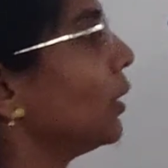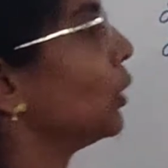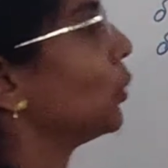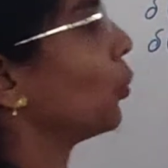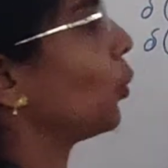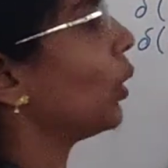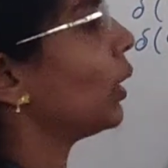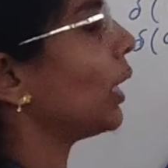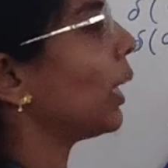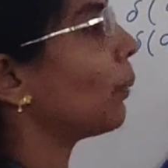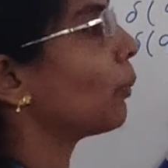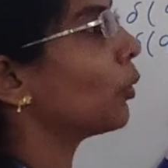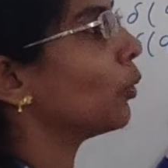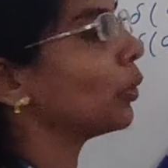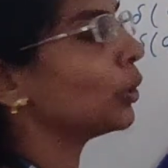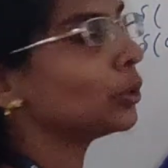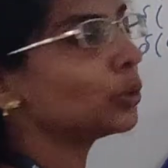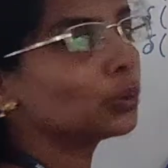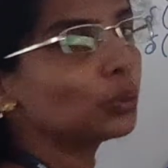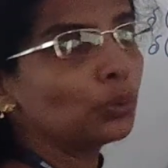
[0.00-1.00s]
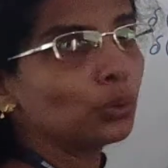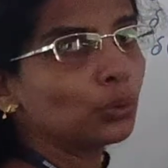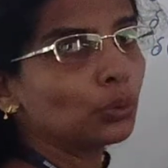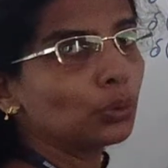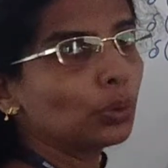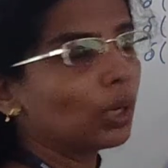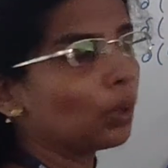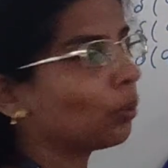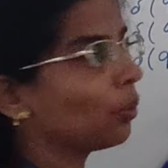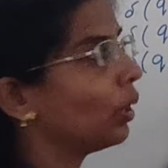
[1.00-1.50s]
is what I am going to
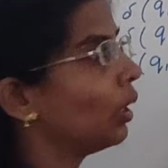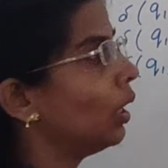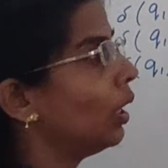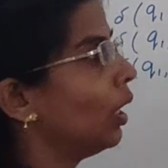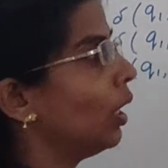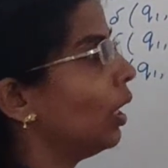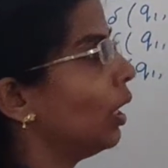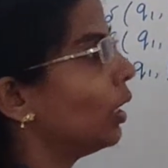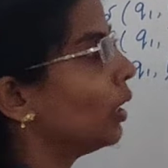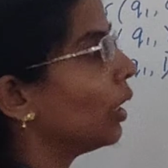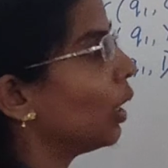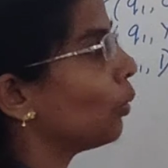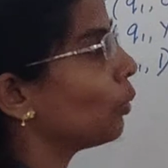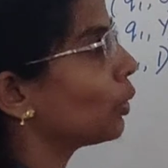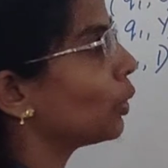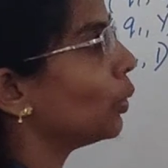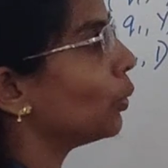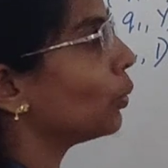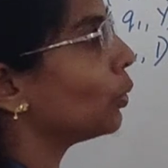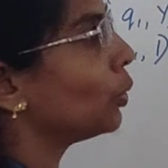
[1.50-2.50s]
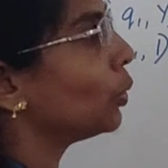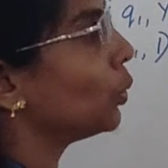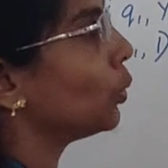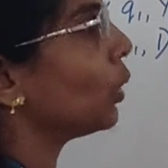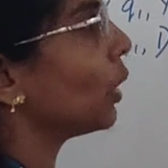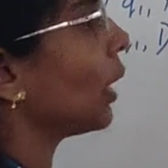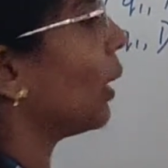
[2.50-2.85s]
do now. Now Q2